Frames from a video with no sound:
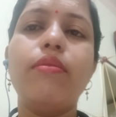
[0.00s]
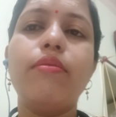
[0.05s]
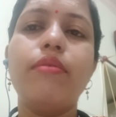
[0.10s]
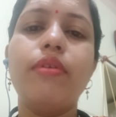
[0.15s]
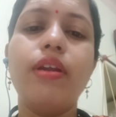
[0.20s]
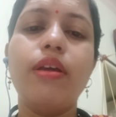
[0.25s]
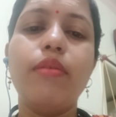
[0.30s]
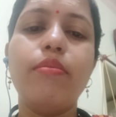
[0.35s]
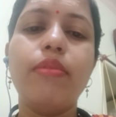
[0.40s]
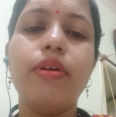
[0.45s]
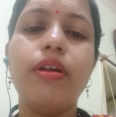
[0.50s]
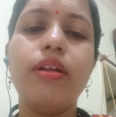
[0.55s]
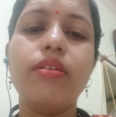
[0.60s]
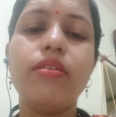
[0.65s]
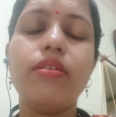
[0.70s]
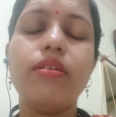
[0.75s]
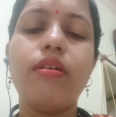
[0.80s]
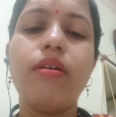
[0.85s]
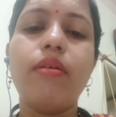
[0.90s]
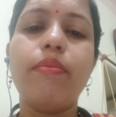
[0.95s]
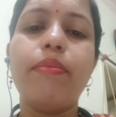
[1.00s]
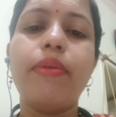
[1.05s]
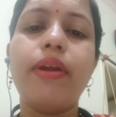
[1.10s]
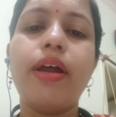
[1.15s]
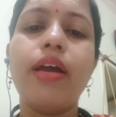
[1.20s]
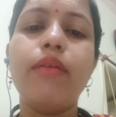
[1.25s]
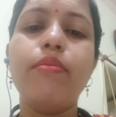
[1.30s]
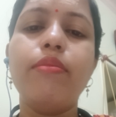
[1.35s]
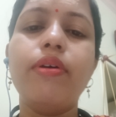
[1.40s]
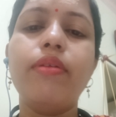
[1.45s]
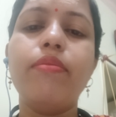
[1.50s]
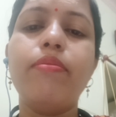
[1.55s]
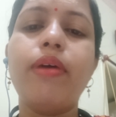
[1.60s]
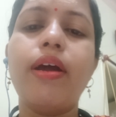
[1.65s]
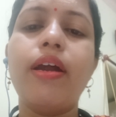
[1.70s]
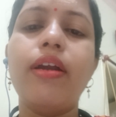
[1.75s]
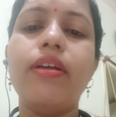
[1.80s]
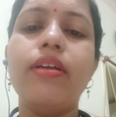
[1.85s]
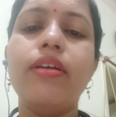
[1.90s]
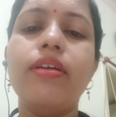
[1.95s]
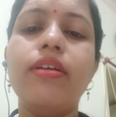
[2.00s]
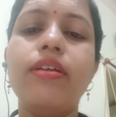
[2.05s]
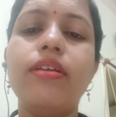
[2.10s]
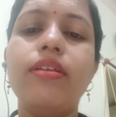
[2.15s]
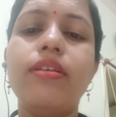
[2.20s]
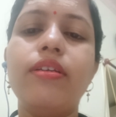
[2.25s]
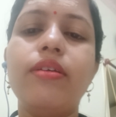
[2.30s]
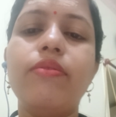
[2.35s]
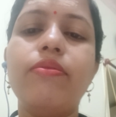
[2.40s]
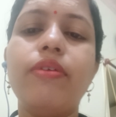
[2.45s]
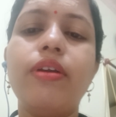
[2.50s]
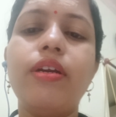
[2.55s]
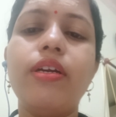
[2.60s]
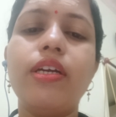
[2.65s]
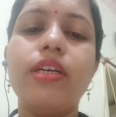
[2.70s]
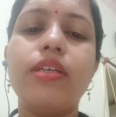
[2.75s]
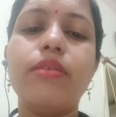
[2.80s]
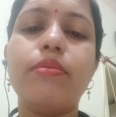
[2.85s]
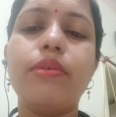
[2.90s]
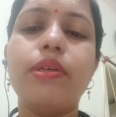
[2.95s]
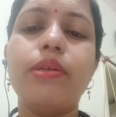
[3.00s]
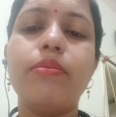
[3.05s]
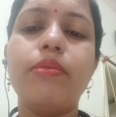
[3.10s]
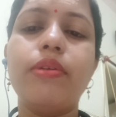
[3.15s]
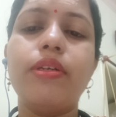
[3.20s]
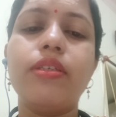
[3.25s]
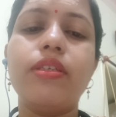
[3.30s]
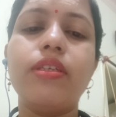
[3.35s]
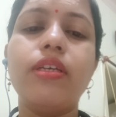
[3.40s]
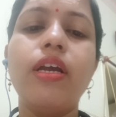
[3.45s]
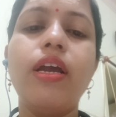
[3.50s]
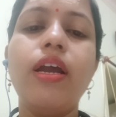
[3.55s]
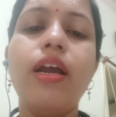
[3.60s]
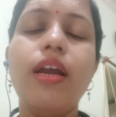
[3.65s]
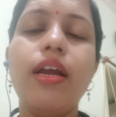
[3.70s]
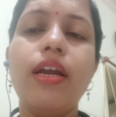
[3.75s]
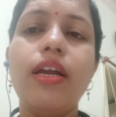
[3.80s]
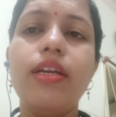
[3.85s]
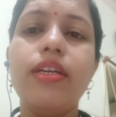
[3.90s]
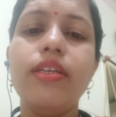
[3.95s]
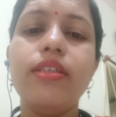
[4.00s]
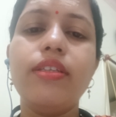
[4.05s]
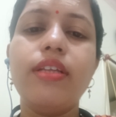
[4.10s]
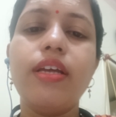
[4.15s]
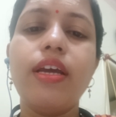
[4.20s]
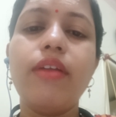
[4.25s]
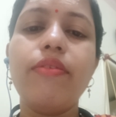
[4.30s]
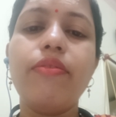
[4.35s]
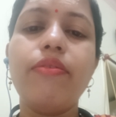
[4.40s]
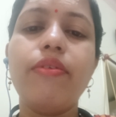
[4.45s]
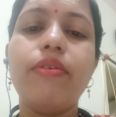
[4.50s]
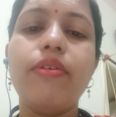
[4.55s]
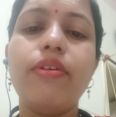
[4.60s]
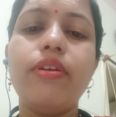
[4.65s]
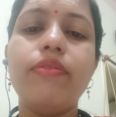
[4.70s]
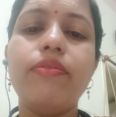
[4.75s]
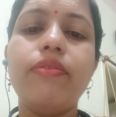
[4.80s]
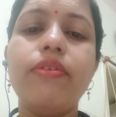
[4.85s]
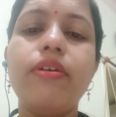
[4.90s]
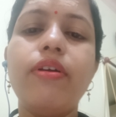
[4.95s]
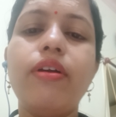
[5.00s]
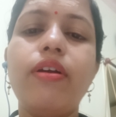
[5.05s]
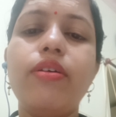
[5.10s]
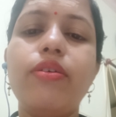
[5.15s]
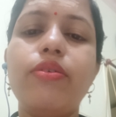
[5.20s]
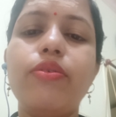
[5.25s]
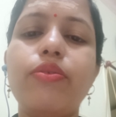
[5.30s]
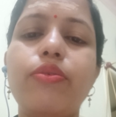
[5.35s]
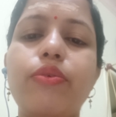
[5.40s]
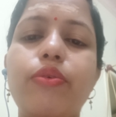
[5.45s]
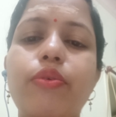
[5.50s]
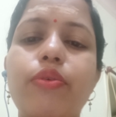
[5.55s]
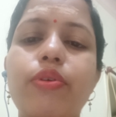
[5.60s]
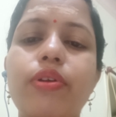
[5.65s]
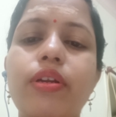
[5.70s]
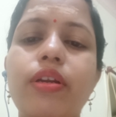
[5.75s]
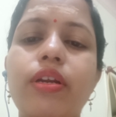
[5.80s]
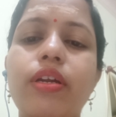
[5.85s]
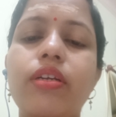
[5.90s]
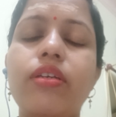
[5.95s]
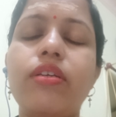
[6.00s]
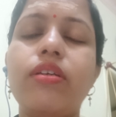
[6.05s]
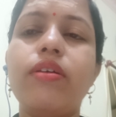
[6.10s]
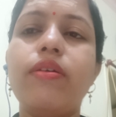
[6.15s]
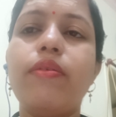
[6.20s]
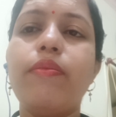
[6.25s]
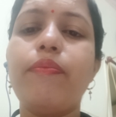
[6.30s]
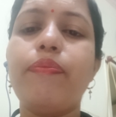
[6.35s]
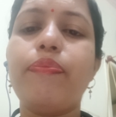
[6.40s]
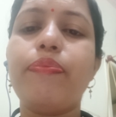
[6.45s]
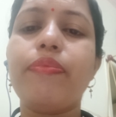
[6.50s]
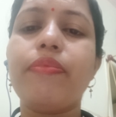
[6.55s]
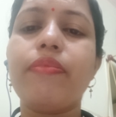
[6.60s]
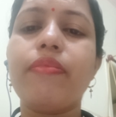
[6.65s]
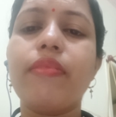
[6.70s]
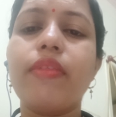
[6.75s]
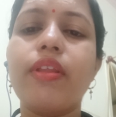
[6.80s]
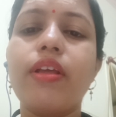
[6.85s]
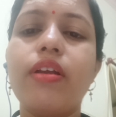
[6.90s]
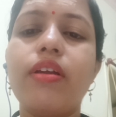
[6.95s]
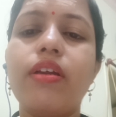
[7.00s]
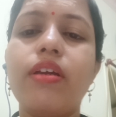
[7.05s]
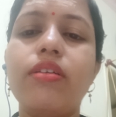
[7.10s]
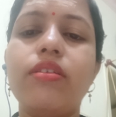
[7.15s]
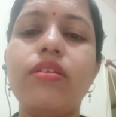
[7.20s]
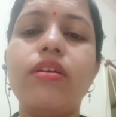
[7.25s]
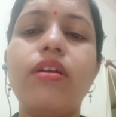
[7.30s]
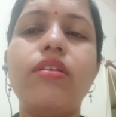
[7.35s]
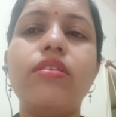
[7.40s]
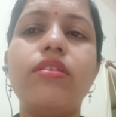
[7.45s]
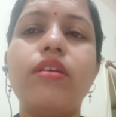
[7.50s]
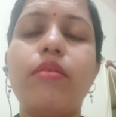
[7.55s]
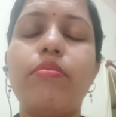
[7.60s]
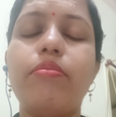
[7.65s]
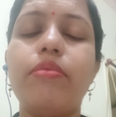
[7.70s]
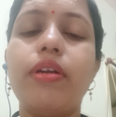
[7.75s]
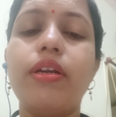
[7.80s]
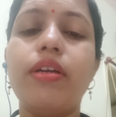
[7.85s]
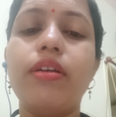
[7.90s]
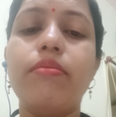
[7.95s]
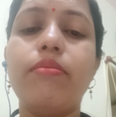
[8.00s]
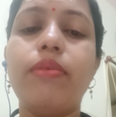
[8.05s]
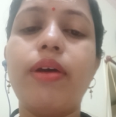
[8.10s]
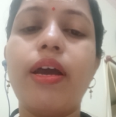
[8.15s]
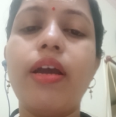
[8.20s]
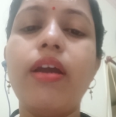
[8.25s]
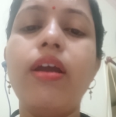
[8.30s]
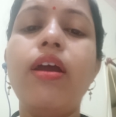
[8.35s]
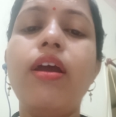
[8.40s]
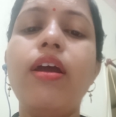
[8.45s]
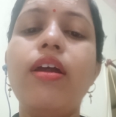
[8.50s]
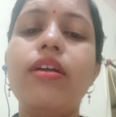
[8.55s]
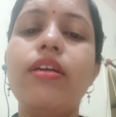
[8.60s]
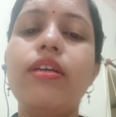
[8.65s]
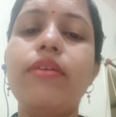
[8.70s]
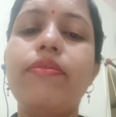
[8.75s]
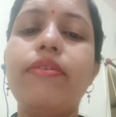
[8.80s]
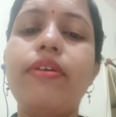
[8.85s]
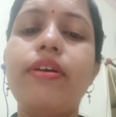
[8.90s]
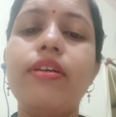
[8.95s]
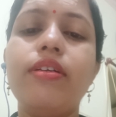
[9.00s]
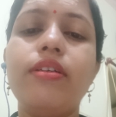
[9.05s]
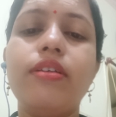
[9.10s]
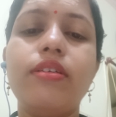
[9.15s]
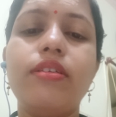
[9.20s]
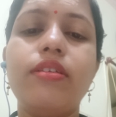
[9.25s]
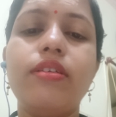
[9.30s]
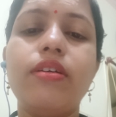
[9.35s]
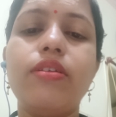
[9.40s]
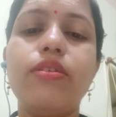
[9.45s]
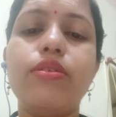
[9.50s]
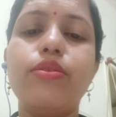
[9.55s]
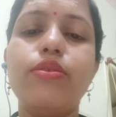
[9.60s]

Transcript: levels of primer binding in different experiments. It is therefore difficult to correlate results obtained by different research